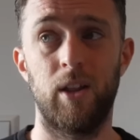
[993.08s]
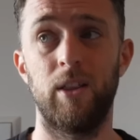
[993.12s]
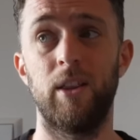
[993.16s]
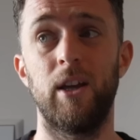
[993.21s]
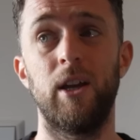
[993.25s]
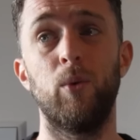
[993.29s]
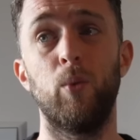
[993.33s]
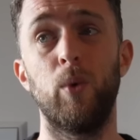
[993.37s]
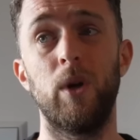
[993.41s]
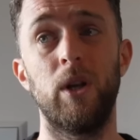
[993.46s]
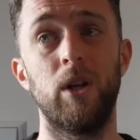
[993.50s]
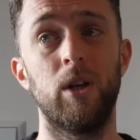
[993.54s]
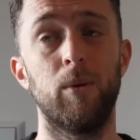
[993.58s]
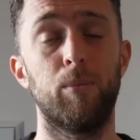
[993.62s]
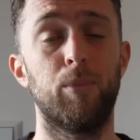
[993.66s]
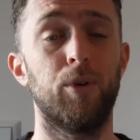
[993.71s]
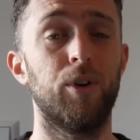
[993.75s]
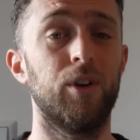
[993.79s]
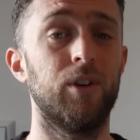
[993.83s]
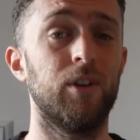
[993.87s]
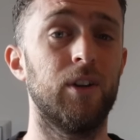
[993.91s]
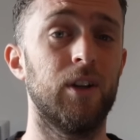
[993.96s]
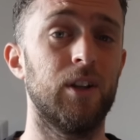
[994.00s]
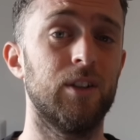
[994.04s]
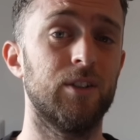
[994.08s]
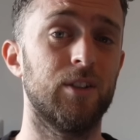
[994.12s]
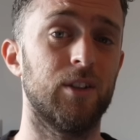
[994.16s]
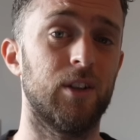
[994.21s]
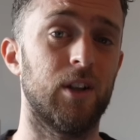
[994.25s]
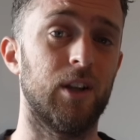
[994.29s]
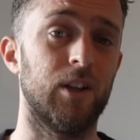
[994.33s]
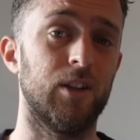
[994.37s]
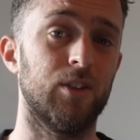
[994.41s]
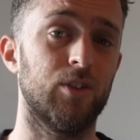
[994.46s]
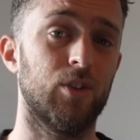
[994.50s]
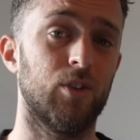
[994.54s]
and they win the point
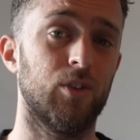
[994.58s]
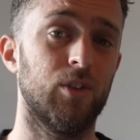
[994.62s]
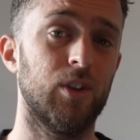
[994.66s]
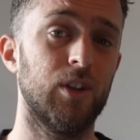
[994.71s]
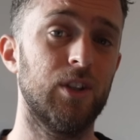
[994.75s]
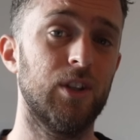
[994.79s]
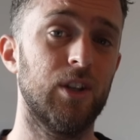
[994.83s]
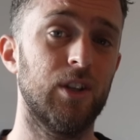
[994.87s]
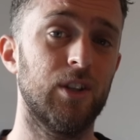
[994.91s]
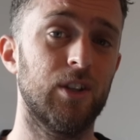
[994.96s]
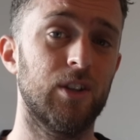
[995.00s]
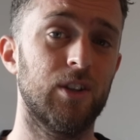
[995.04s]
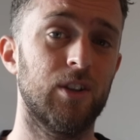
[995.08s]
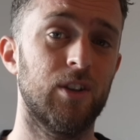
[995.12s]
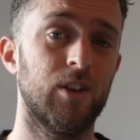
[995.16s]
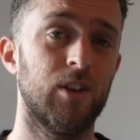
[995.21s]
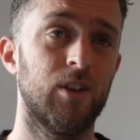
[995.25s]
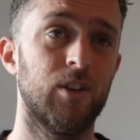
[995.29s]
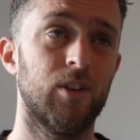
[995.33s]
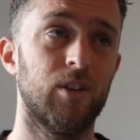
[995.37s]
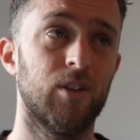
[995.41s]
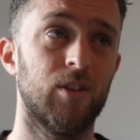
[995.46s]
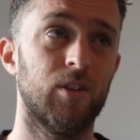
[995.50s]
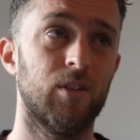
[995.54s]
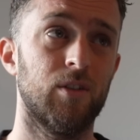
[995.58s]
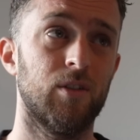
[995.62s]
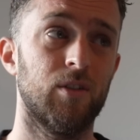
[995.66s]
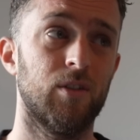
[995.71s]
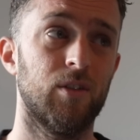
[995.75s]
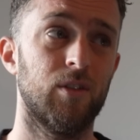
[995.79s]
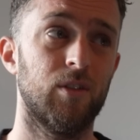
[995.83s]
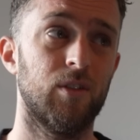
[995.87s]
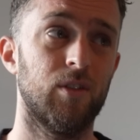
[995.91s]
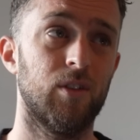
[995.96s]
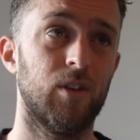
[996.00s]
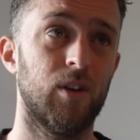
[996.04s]
instantly. So this is
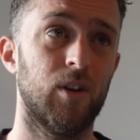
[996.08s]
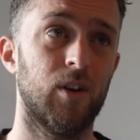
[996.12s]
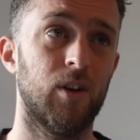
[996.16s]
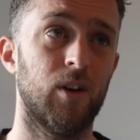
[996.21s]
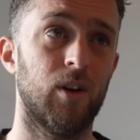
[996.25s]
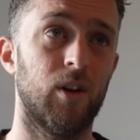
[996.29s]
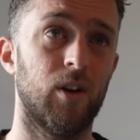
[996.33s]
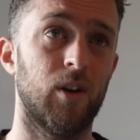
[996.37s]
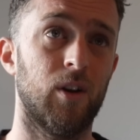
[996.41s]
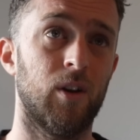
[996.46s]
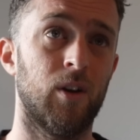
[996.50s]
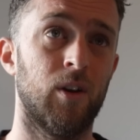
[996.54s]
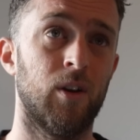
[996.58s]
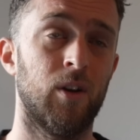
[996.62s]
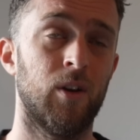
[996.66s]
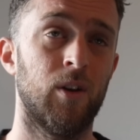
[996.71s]
uh,